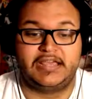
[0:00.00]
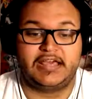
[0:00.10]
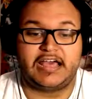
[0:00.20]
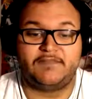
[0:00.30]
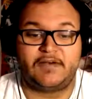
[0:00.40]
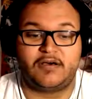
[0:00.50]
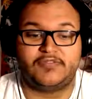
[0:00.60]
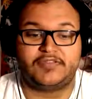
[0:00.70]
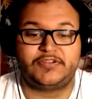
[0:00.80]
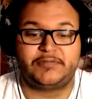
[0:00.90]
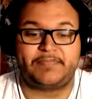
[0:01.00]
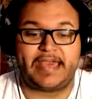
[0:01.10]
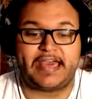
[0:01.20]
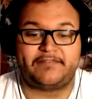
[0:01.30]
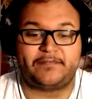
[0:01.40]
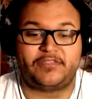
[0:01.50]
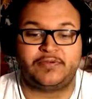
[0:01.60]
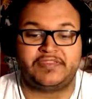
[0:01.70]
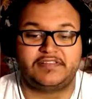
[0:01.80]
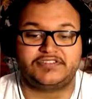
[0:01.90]
I followed the dirt path
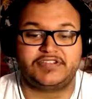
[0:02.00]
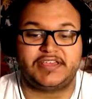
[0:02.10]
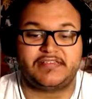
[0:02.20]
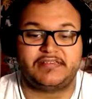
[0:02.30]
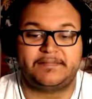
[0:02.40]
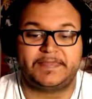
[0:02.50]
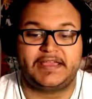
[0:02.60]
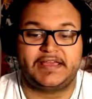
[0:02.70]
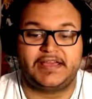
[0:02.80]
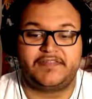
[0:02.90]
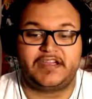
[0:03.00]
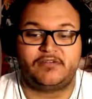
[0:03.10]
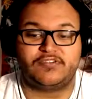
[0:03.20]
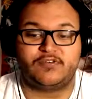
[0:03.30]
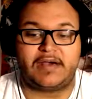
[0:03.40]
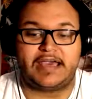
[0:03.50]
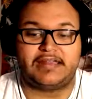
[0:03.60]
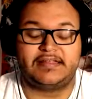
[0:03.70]
between the trees. The air was quiet,